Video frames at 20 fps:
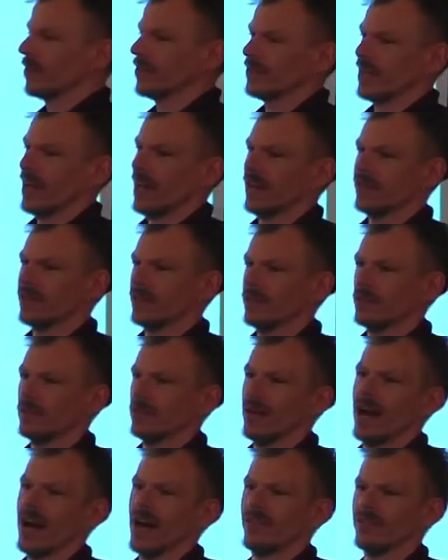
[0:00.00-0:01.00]
the stack, you
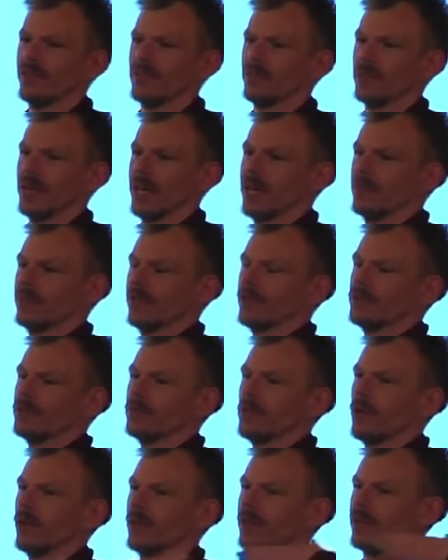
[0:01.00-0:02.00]
have to be able to
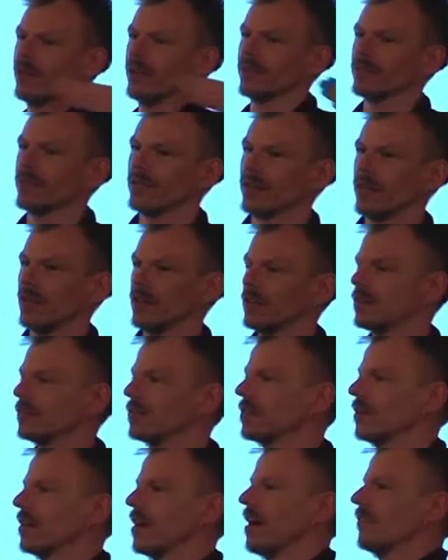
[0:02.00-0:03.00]
point out
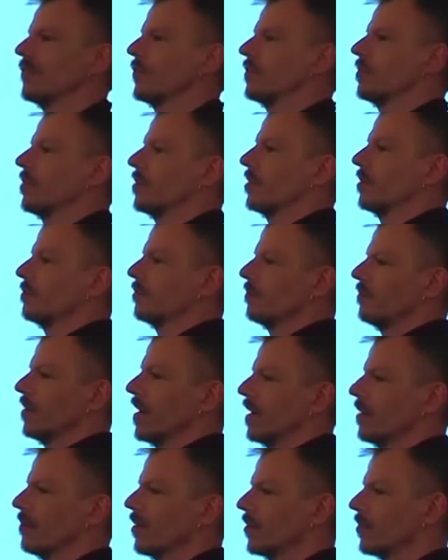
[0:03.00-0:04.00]
code, you have to be
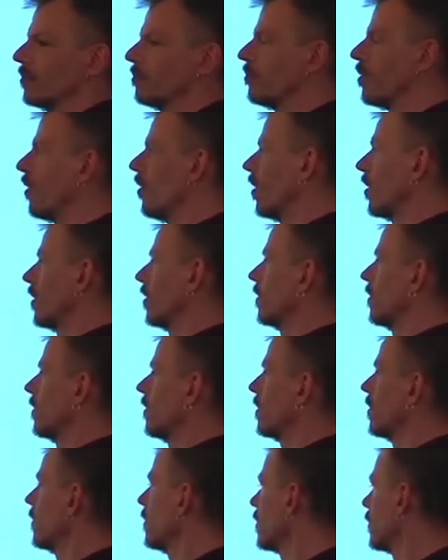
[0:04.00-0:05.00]
able to point
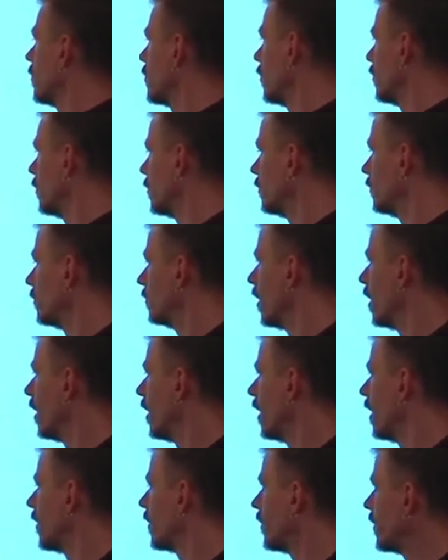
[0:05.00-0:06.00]
to
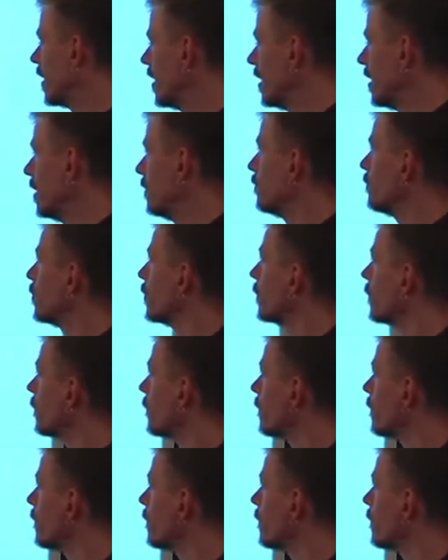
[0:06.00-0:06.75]
the heap,